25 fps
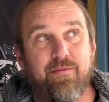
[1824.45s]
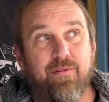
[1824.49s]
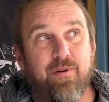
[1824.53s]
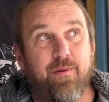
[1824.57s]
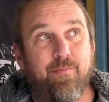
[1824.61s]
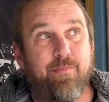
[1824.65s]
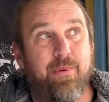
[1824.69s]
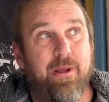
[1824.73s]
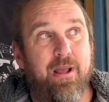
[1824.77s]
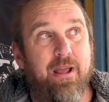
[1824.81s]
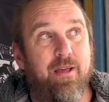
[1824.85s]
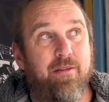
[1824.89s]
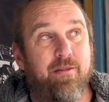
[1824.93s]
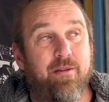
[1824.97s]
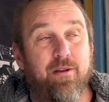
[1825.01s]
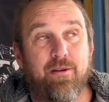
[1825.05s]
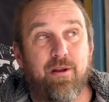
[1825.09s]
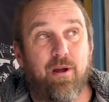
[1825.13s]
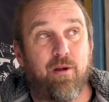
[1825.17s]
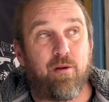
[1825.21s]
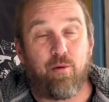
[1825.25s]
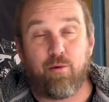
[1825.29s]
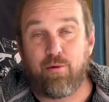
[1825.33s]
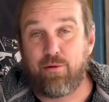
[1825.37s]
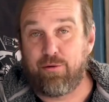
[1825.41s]
a beer that
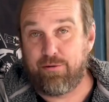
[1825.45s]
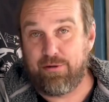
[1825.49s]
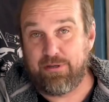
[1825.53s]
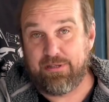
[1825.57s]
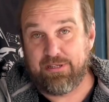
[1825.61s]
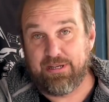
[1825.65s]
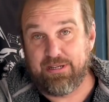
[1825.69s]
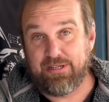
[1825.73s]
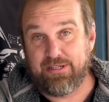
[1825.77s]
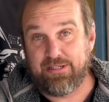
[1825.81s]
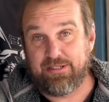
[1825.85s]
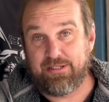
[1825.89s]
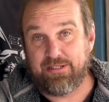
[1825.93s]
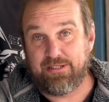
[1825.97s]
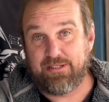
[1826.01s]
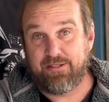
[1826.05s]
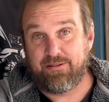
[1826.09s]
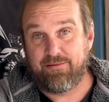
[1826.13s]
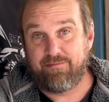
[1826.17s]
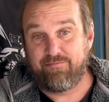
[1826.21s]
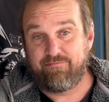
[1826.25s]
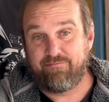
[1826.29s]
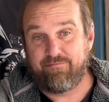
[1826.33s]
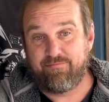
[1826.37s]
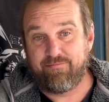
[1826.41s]
no longer exists.
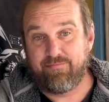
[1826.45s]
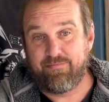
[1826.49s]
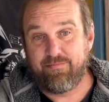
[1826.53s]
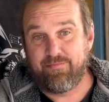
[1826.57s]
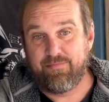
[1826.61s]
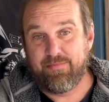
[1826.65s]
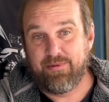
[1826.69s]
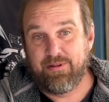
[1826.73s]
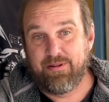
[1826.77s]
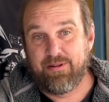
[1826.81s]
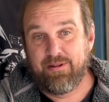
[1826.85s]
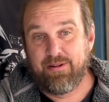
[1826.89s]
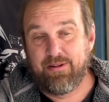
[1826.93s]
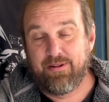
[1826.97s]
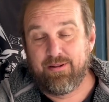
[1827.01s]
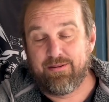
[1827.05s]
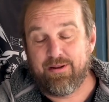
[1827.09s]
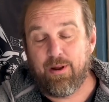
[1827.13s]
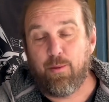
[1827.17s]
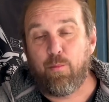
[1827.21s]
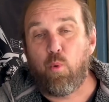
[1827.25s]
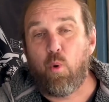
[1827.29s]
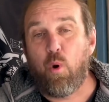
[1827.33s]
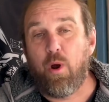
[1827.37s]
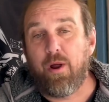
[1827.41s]

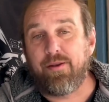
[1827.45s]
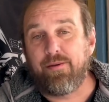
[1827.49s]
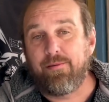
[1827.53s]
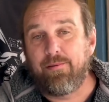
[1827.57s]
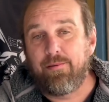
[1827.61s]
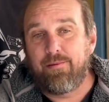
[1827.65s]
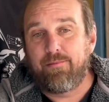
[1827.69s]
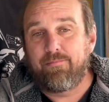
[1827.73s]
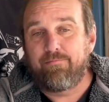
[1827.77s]
Number one